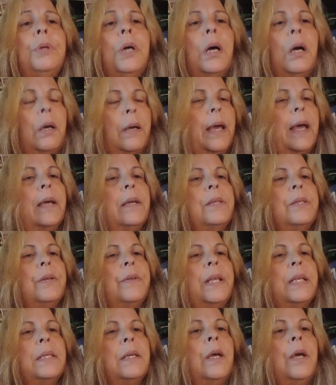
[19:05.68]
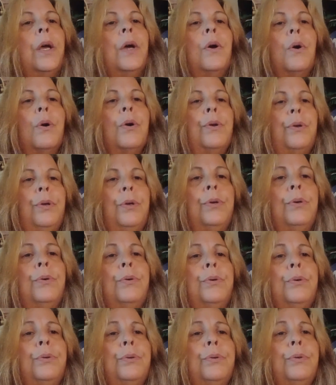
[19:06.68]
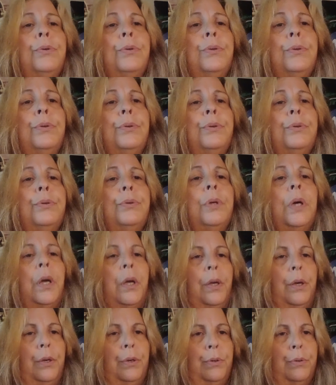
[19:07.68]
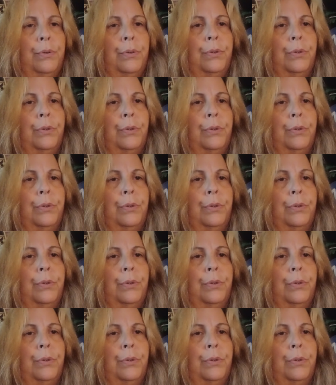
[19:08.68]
Okay, so that's, or hue, hue.